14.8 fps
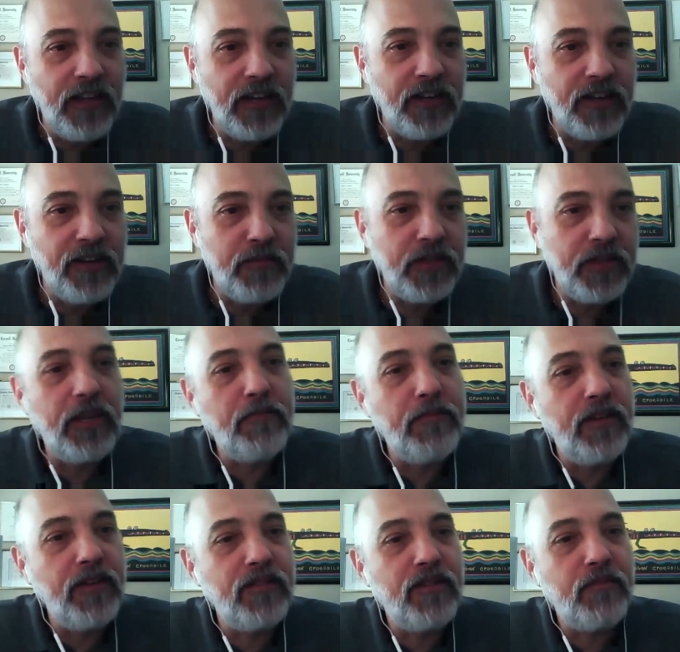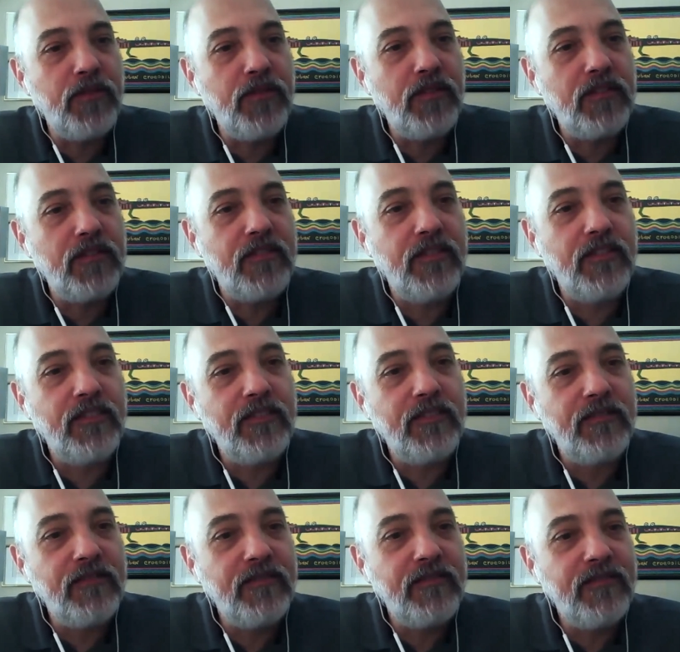dig a little bit deeply in some of these
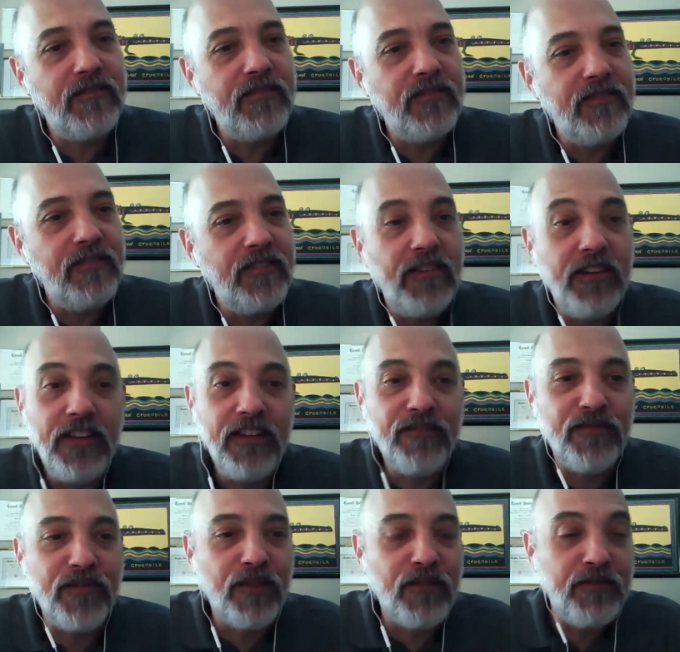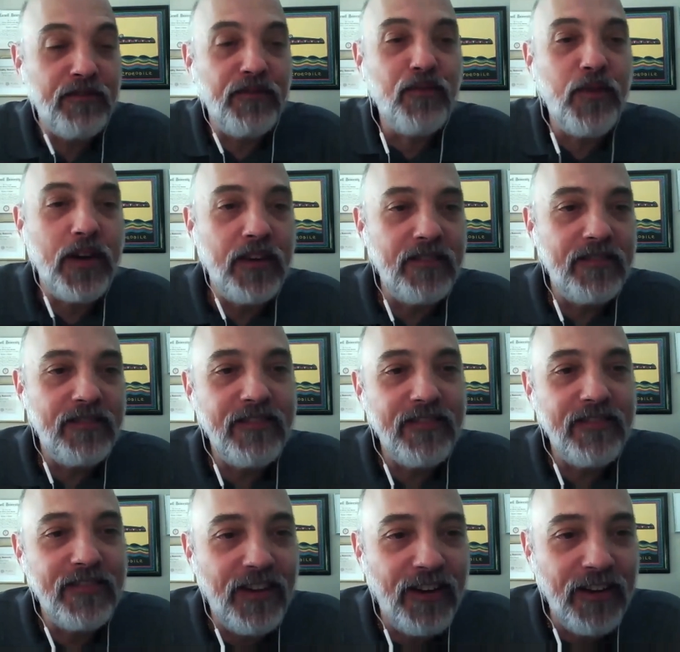needs without giving away
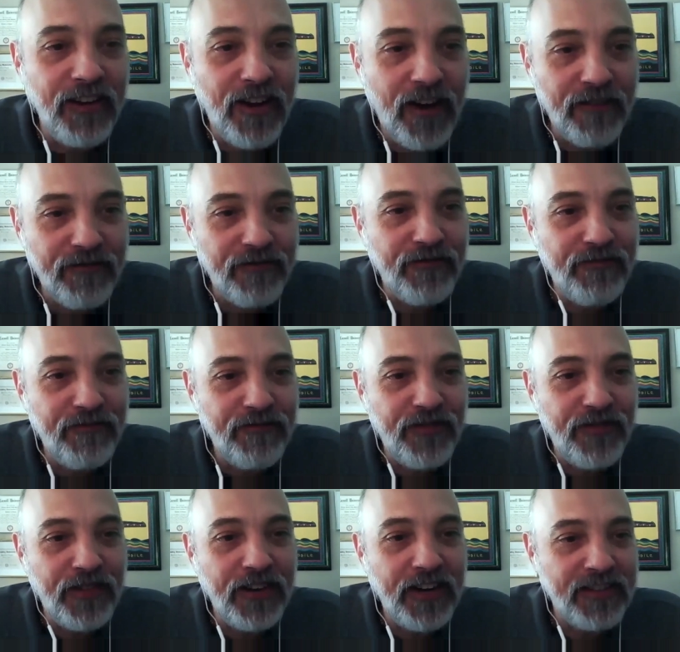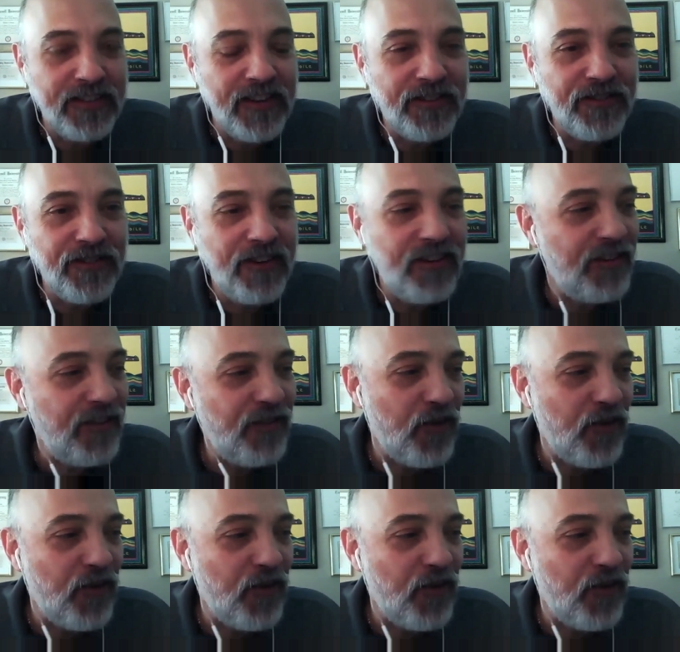a lot from the next lecture,